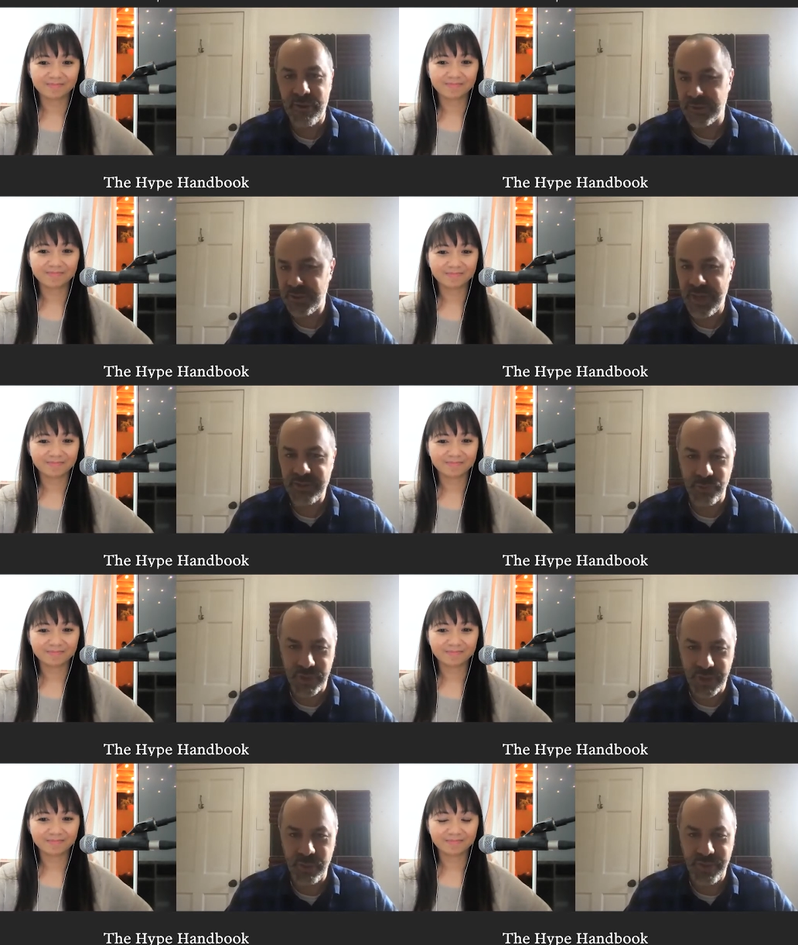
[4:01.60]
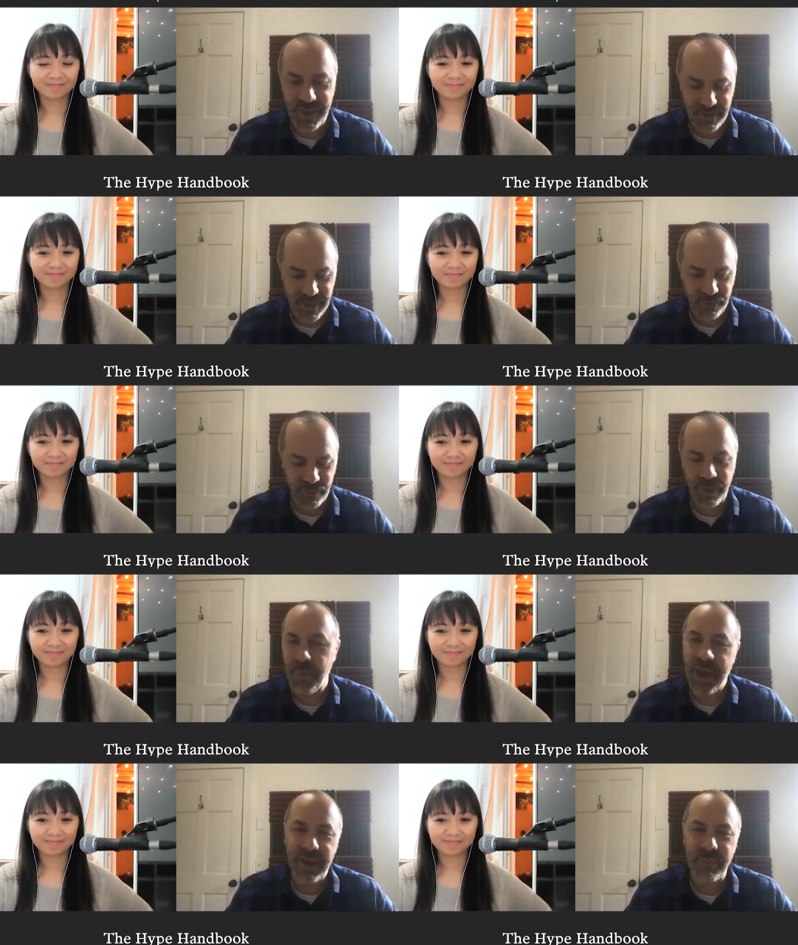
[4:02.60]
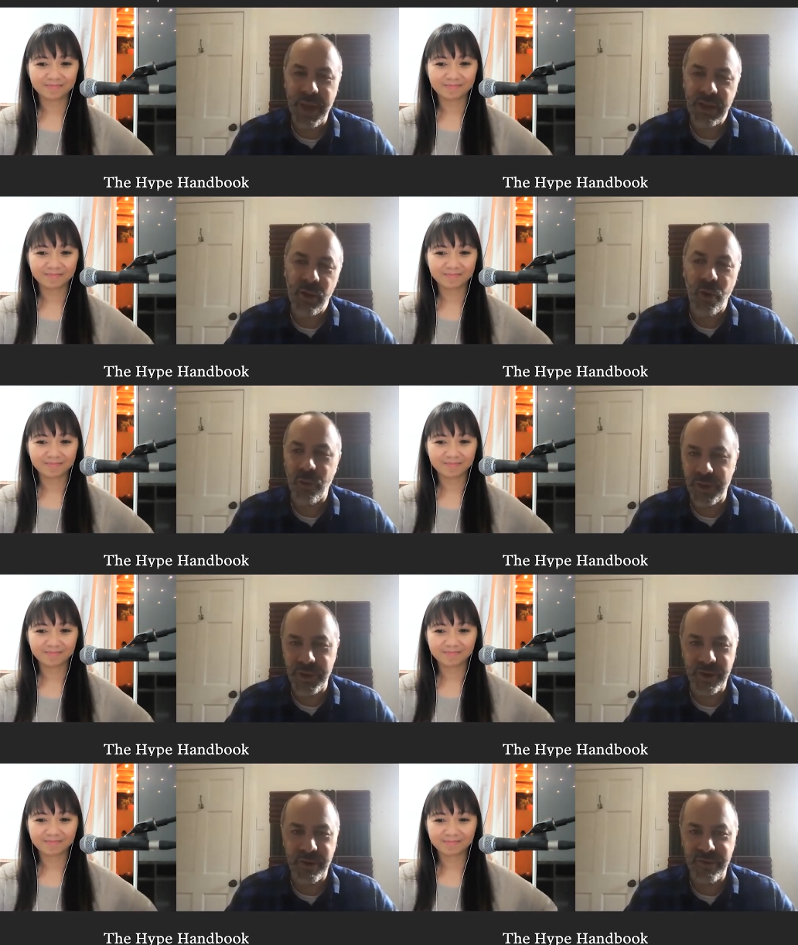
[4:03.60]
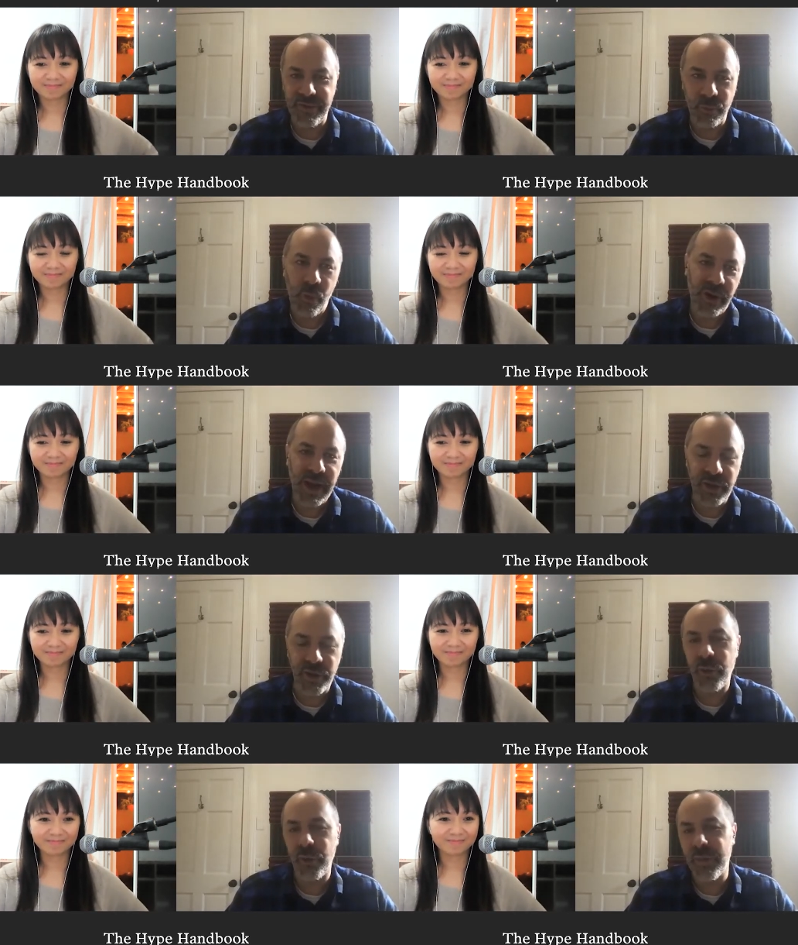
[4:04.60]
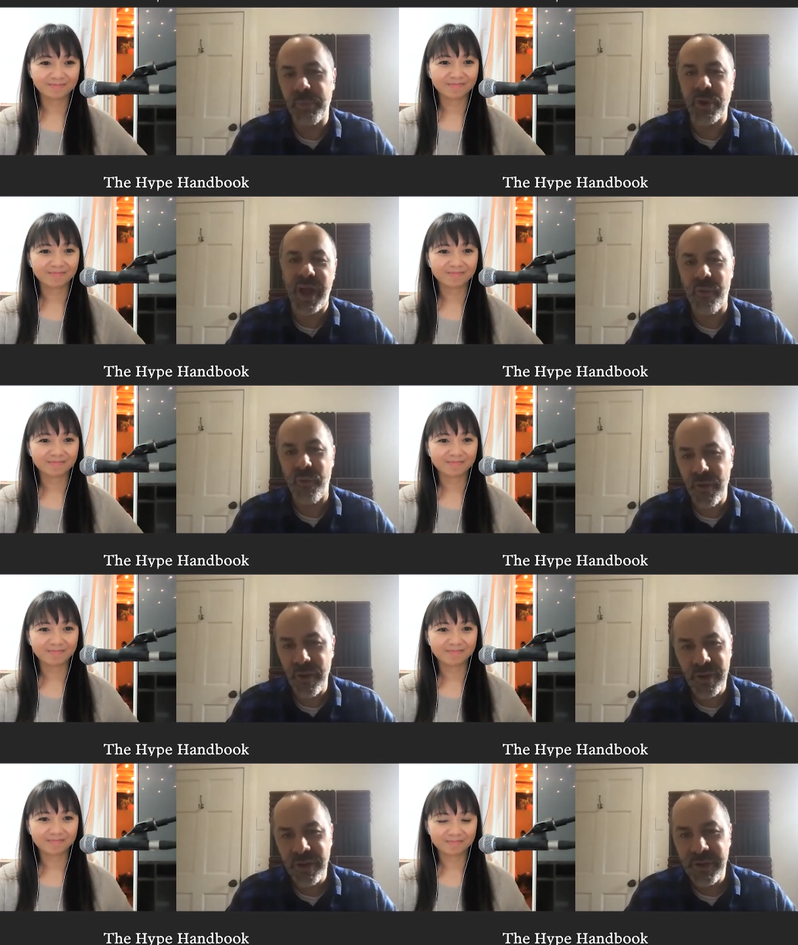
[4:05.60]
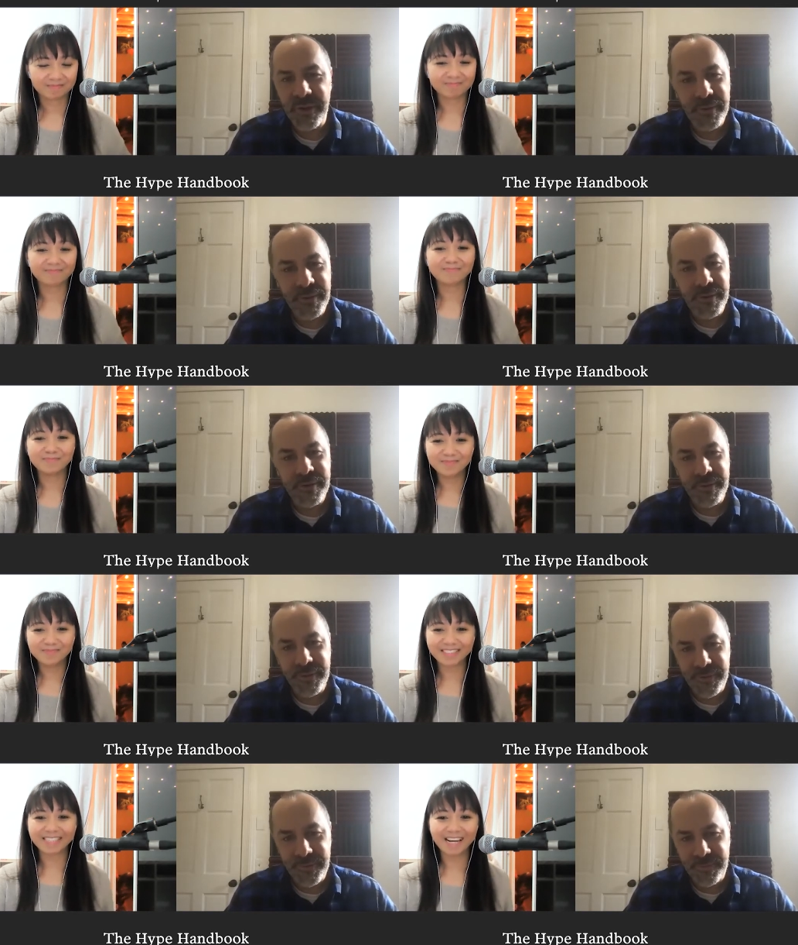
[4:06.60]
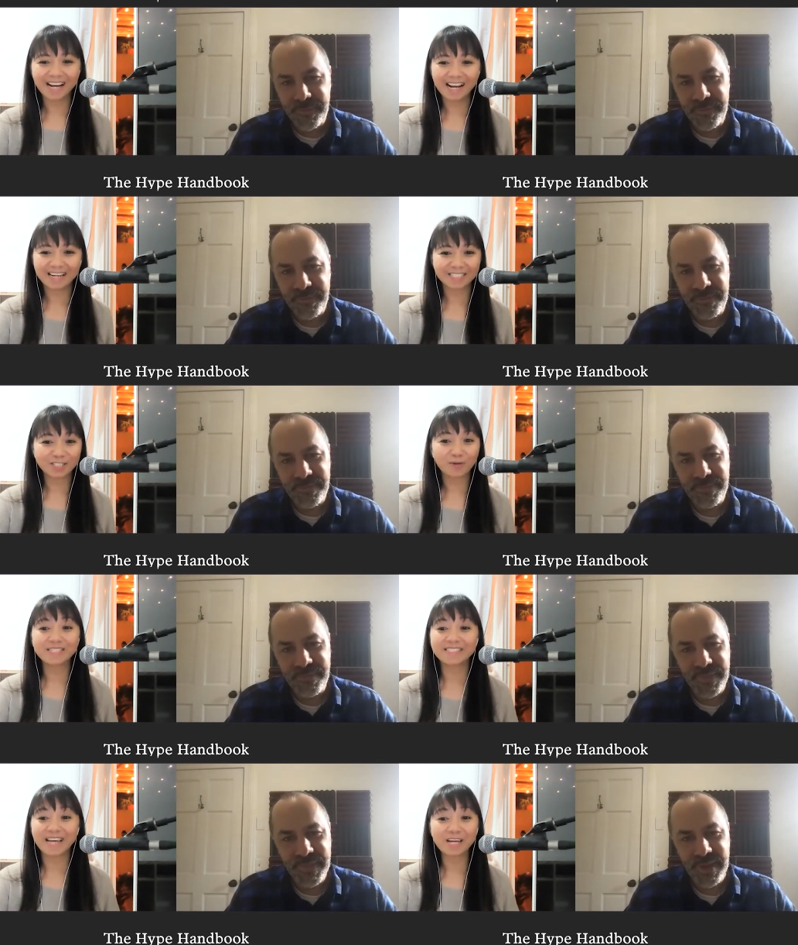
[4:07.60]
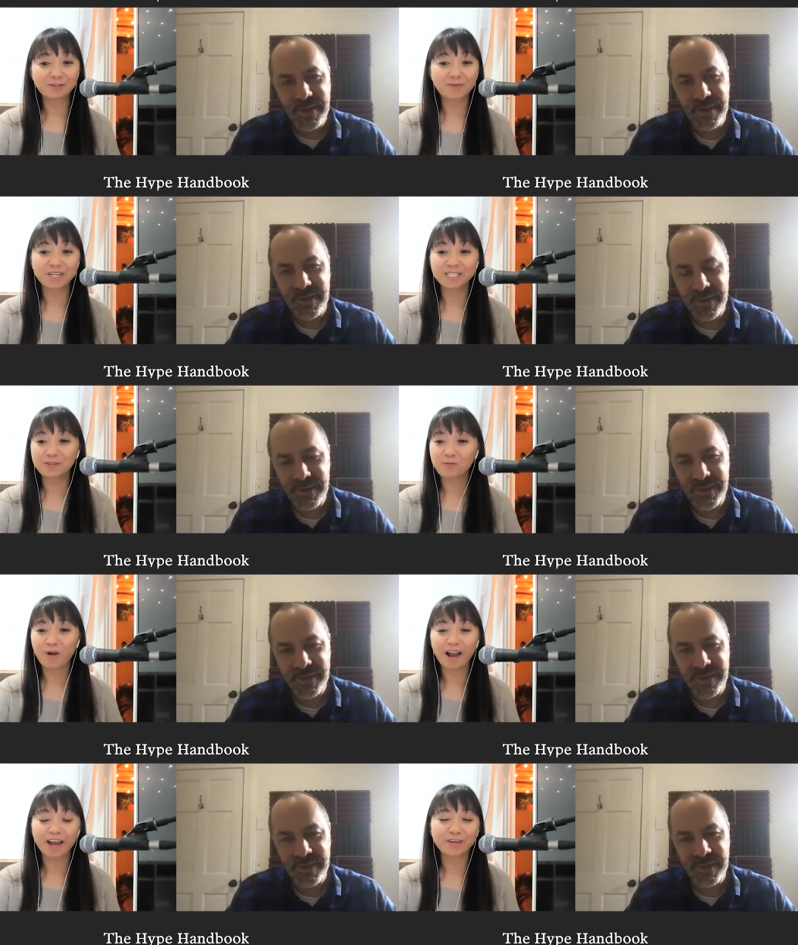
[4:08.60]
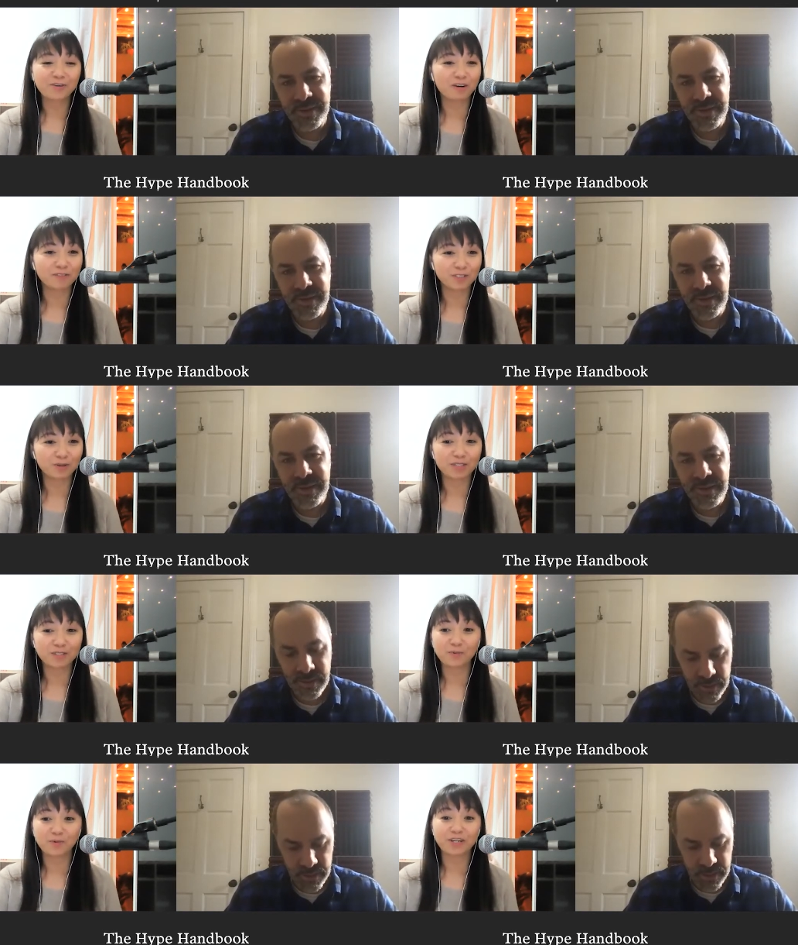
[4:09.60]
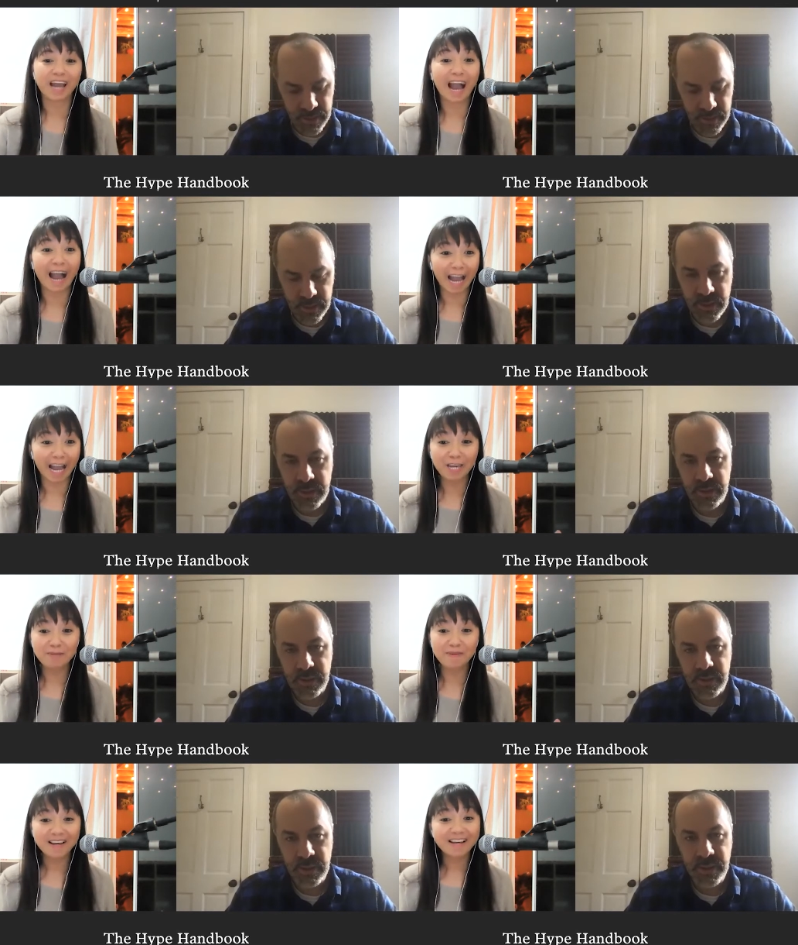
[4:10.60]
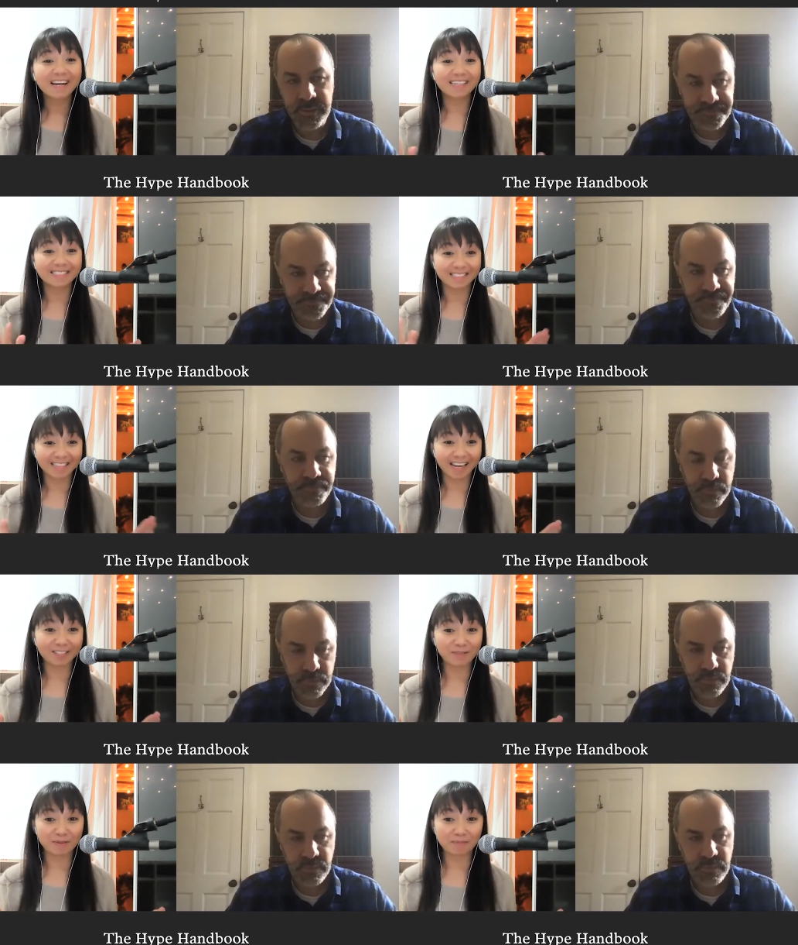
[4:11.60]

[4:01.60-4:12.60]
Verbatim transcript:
Speaker 1: better so that's really that that's really my my goal in, in the work i do and the book i wrote
Speaker 2: Mm, yeah. So is that the reason why you have chosen the word hype as the title of the